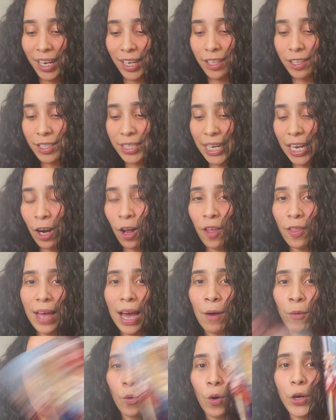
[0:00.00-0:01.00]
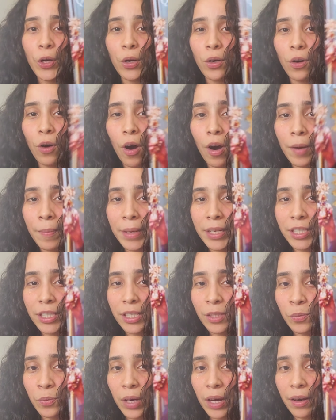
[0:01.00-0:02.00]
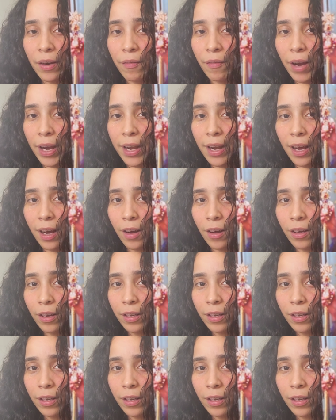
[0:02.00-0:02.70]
Look at all that royal garment she's wearing right now.